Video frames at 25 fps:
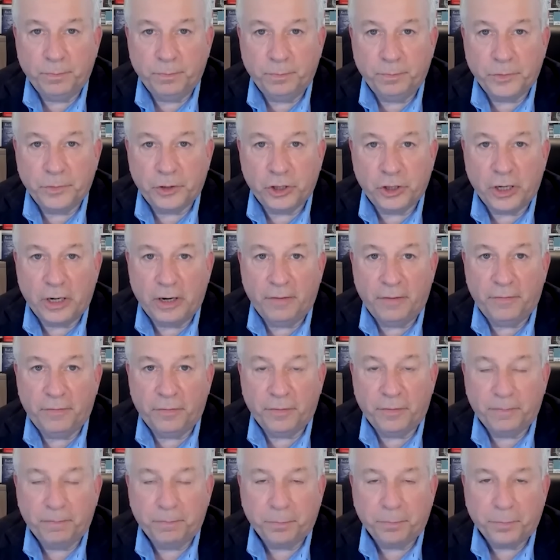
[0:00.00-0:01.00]

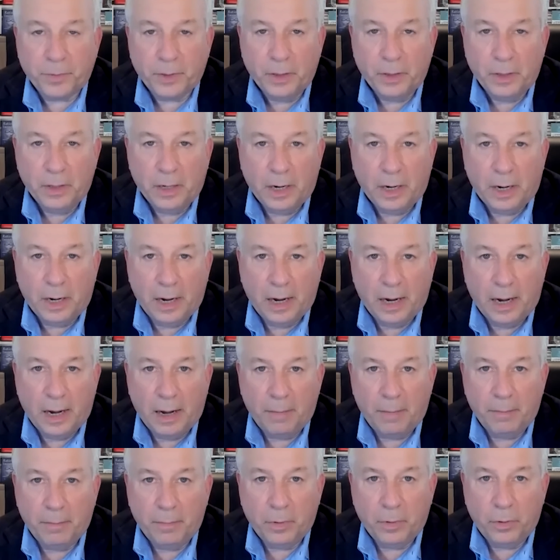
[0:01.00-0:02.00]
chief
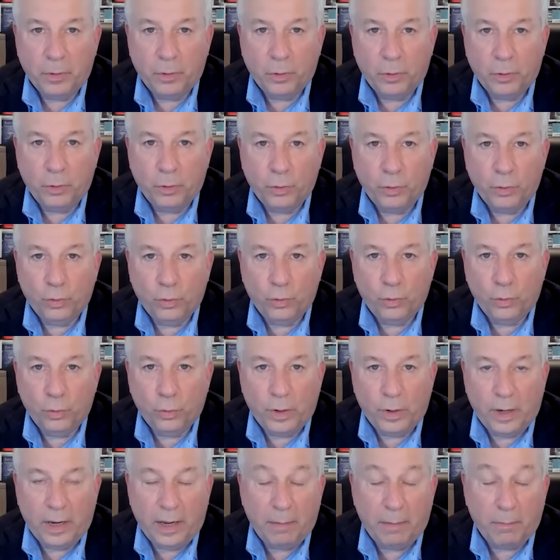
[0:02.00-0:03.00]

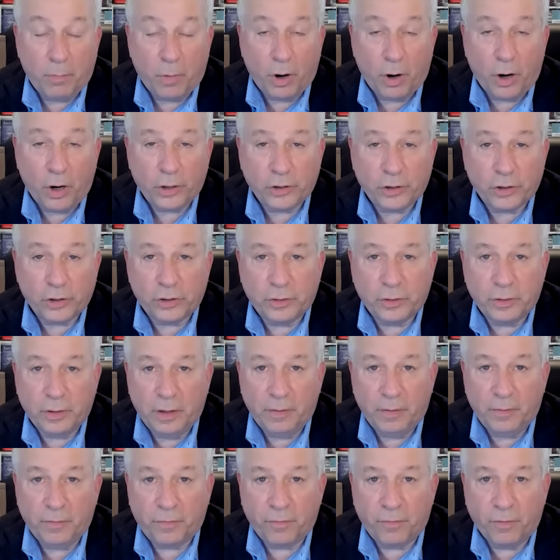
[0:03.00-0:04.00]
who in March
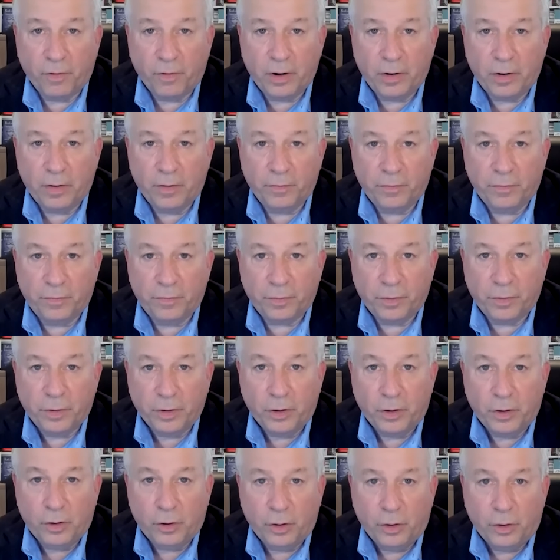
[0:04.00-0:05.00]
in front of
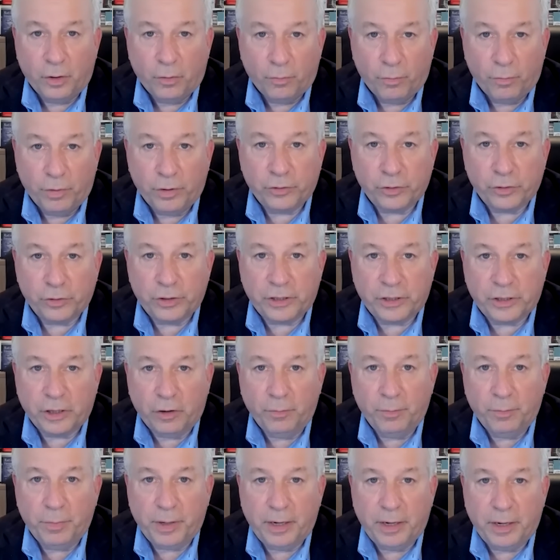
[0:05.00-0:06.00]
Richard
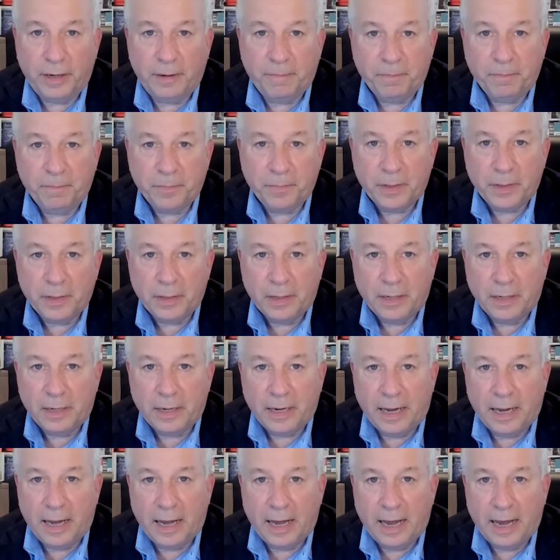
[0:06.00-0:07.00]
Shelby
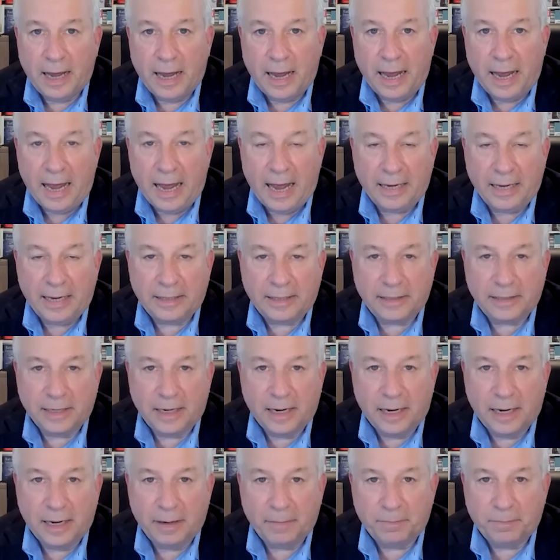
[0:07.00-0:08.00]
at
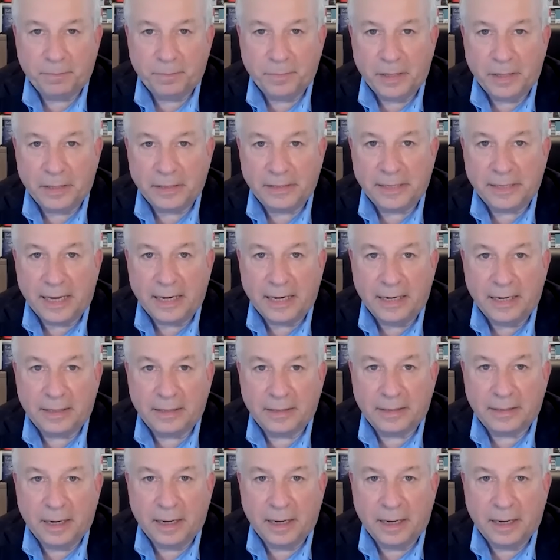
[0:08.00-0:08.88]
a Senate